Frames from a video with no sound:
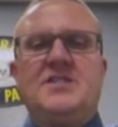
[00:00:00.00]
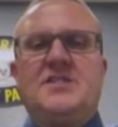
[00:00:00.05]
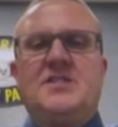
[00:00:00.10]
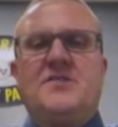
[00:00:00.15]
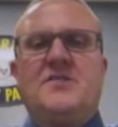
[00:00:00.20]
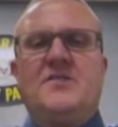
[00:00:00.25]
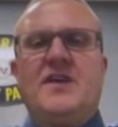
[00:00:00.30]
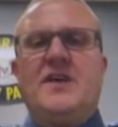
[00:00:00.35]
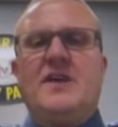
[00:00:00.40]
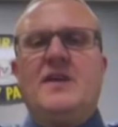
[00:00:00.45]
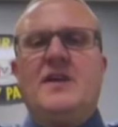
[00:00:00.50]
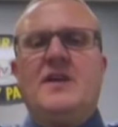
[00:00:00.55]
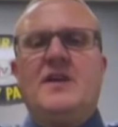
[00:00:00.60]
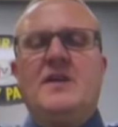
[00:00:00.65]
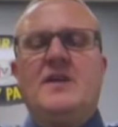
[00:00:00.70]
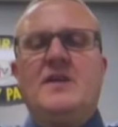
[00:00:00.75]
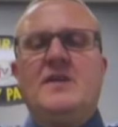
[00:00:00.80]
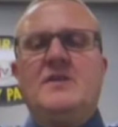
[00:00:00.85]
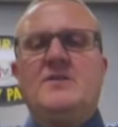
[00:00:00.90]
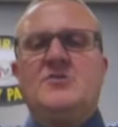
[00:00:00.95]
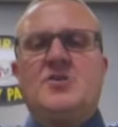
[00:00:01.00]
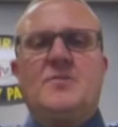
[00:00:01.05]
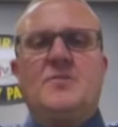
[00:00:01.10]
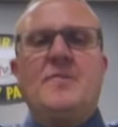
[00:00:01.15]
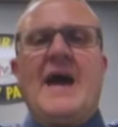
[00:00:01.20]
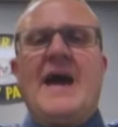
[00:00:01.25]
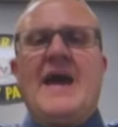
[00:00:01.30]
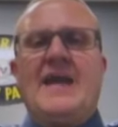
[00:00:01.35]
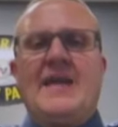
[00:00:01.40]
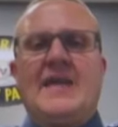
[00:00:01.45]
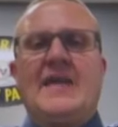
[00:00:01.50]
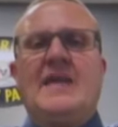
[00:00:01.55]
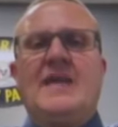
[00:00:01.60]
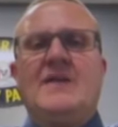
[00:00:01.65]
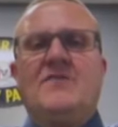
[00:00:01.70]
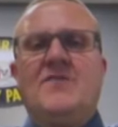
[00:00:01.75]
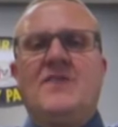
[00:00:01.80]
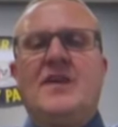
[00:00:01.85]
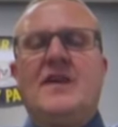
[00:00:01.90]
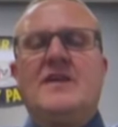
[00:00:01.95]
just a very traumatic
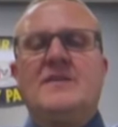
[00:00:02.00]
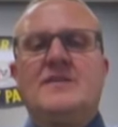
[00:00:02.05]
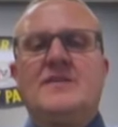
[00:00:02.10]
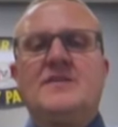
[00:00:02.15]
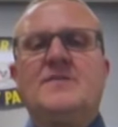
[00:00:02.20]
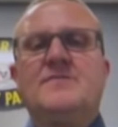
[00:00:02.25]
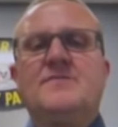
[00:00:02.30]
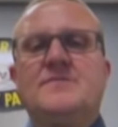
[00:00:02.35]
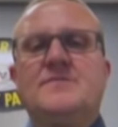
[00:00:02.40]
event.